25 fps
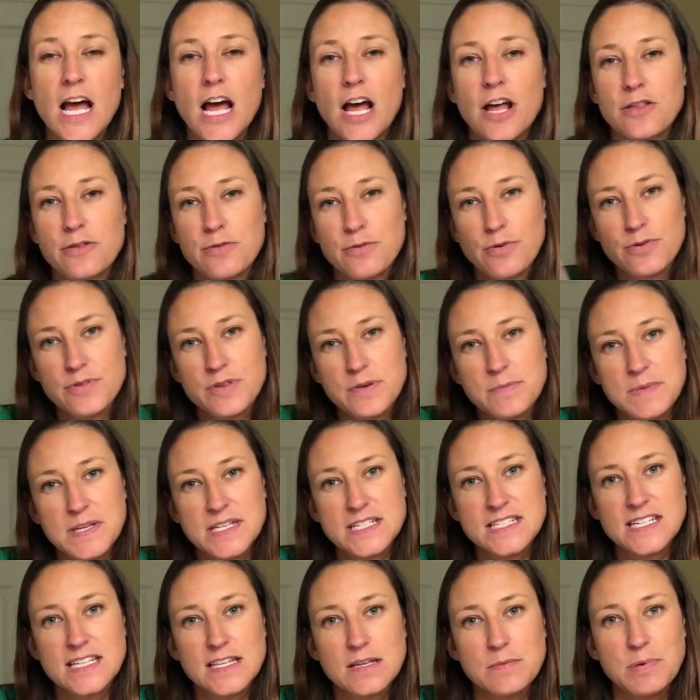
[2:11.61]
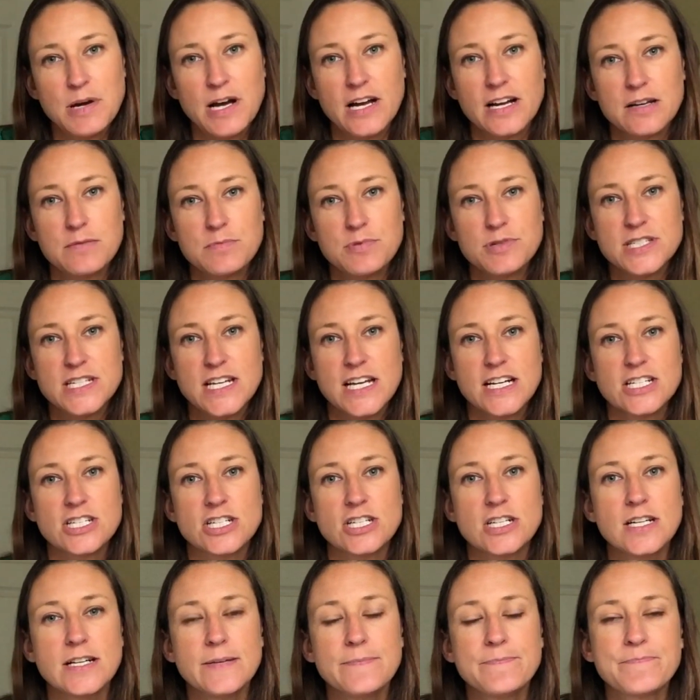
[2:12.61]
I throw them into the pocket
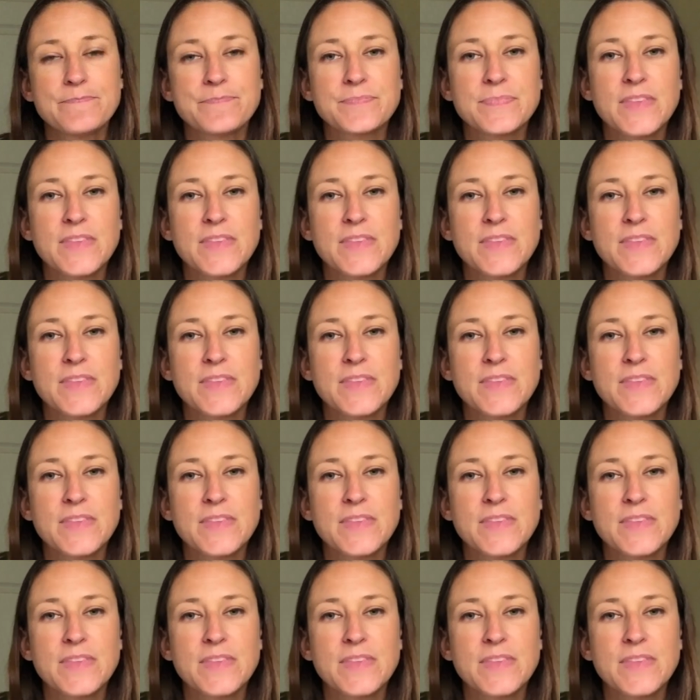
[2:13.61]
protector.